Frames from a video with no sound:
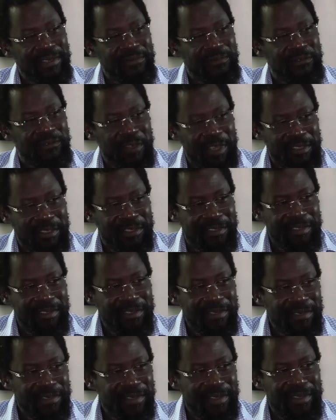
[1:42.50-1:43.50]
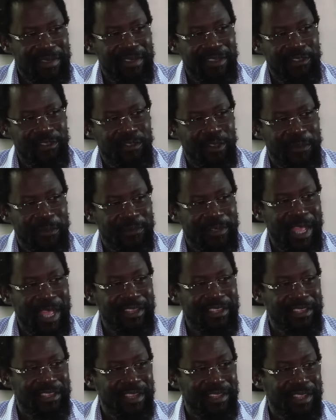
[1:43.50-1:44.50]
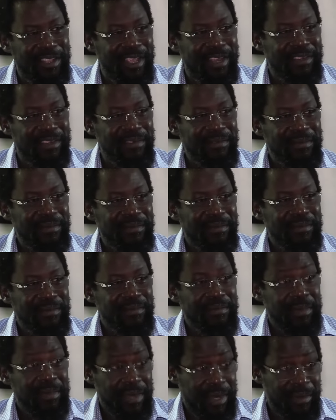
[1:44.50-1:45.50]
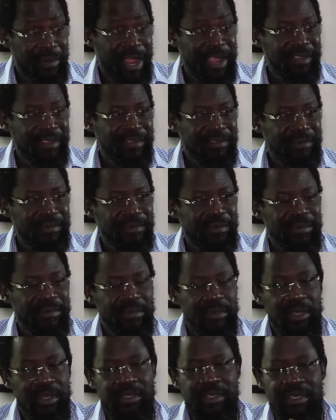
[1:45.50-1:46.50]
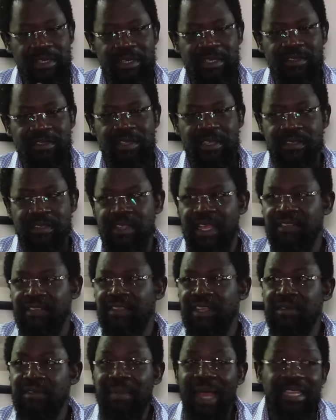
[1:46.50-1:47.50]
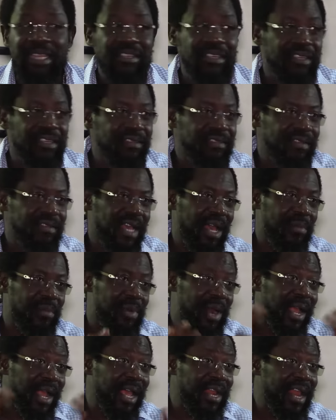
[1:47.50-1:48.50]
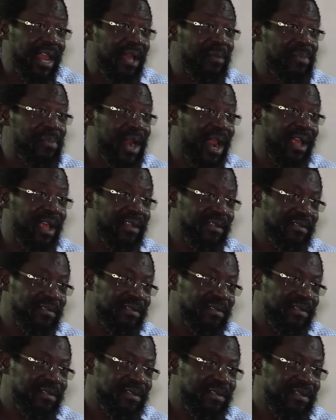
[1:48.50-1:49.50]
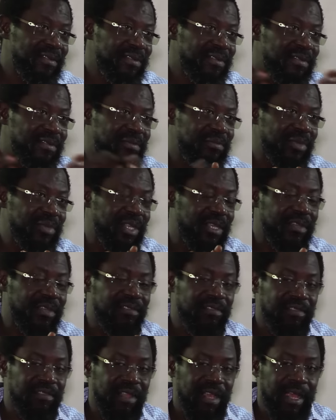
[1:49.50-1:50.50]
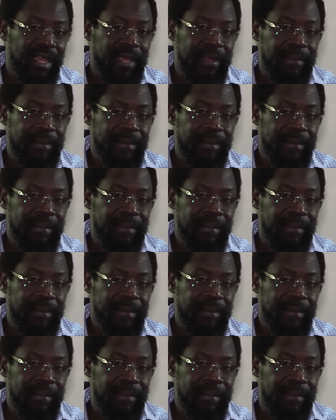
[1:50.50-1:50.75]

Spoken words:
faith is substantiated, right? Mm. But in this case, I said magic, abracadabra. Because I